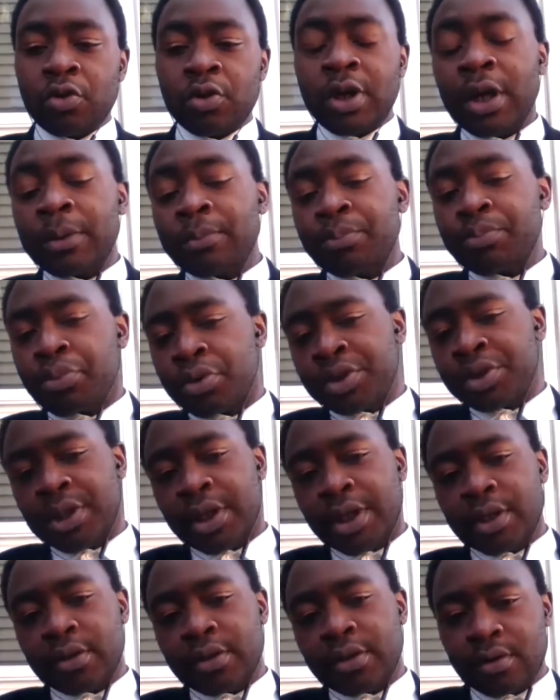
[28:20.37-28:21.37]
You can't
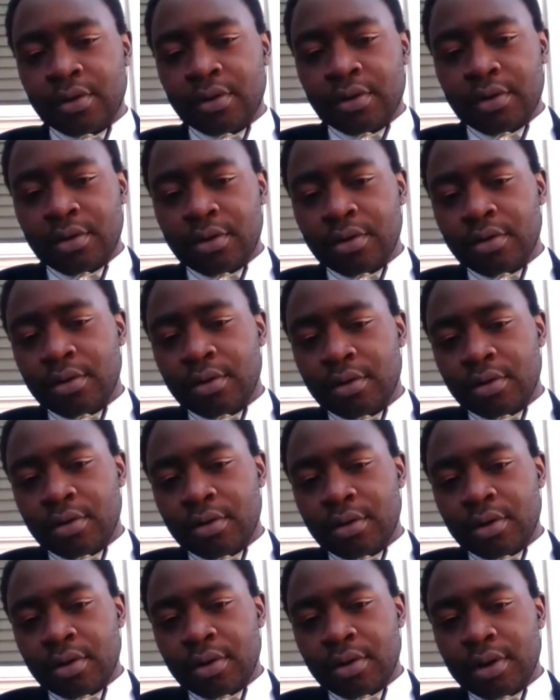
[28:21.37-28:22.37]
project,
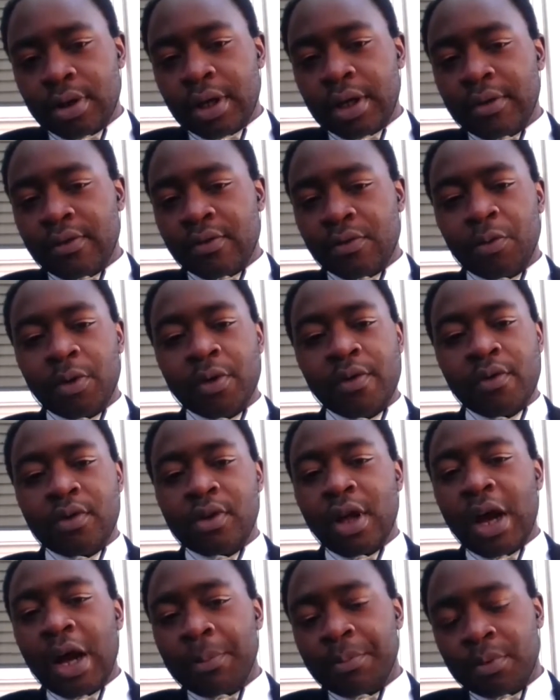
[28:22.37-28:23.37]
like, this is what's going
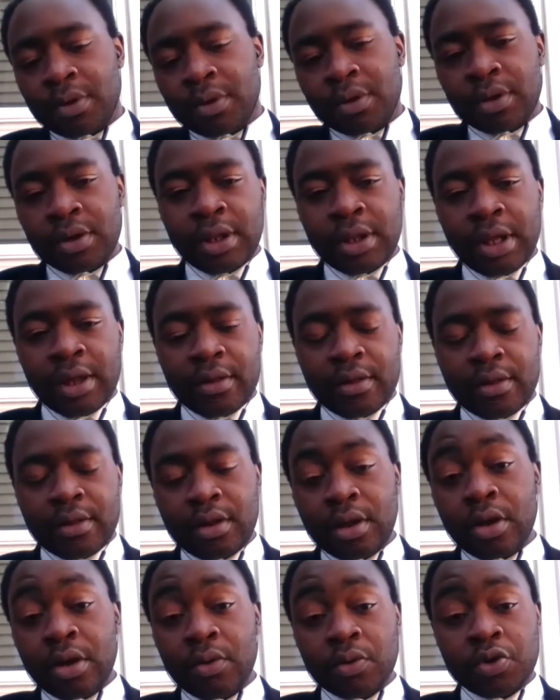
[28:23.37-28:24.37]
to happen in the next
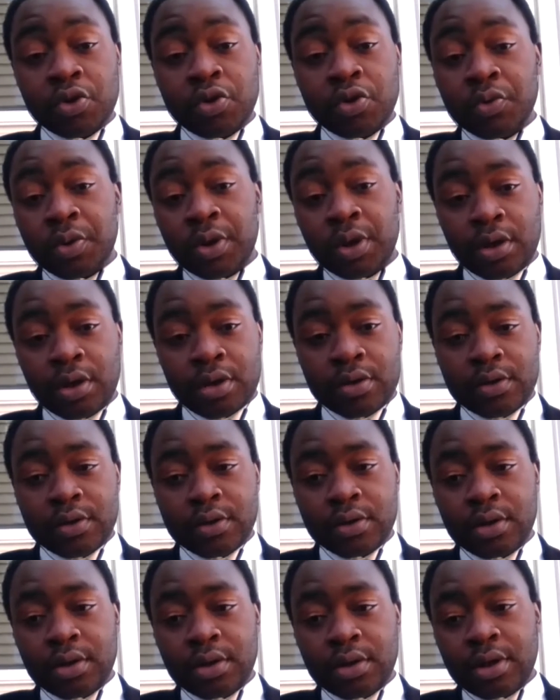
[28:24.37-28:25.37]
year or 2 years.
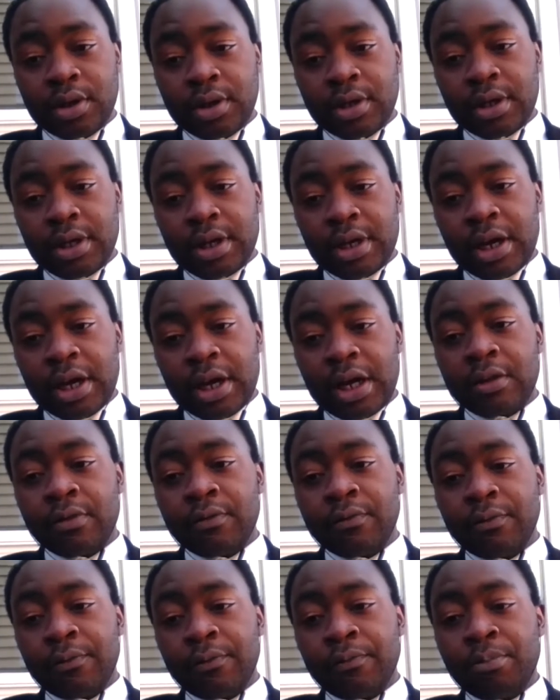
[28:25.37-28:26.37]

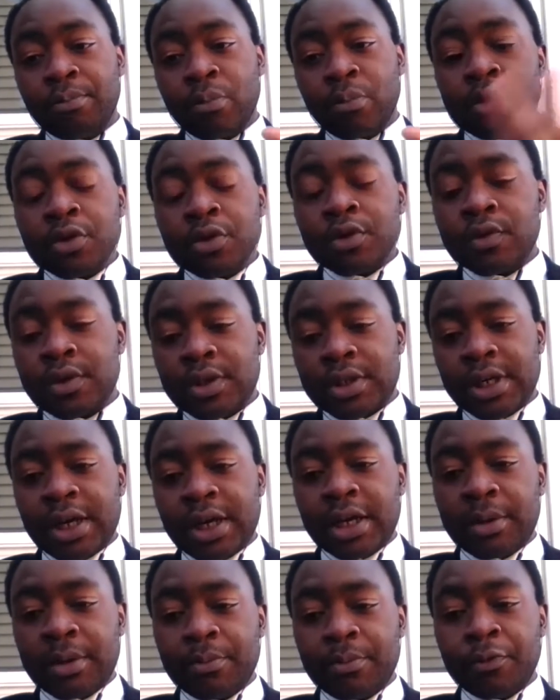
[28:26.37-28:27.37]
And most of the
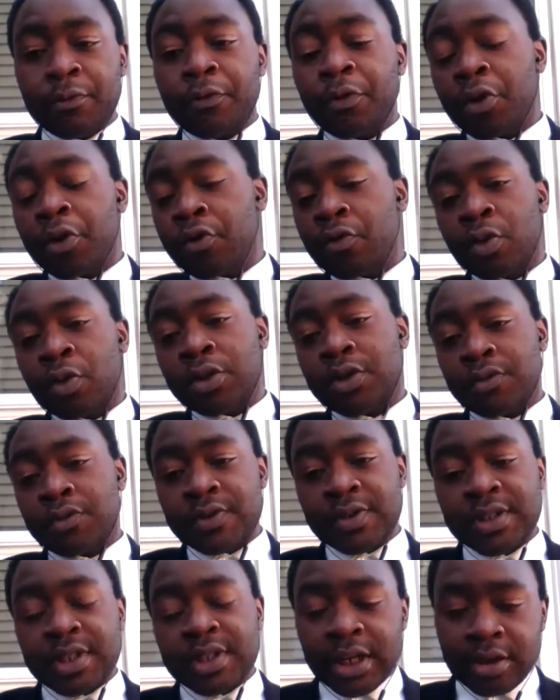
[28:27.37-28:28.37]
time, before you want to even
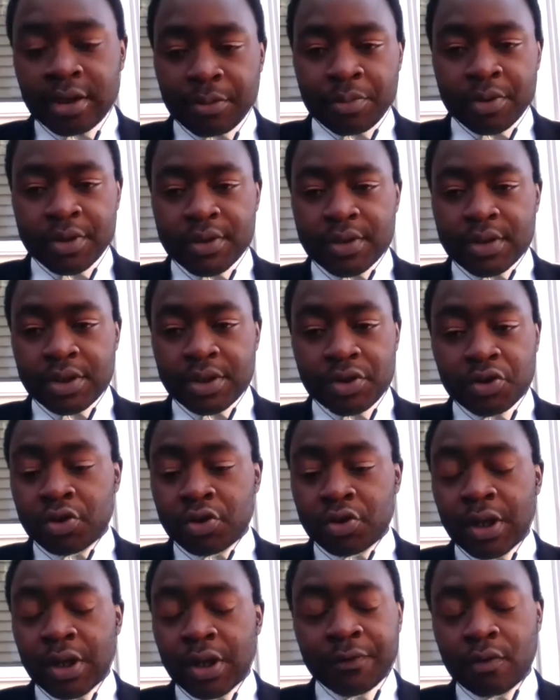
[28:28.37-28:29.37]
start a business, you
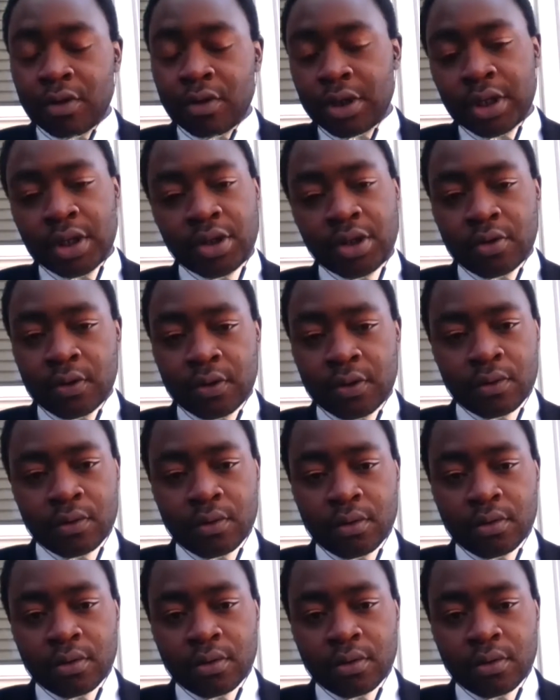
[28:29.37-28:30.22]
just have to let it go.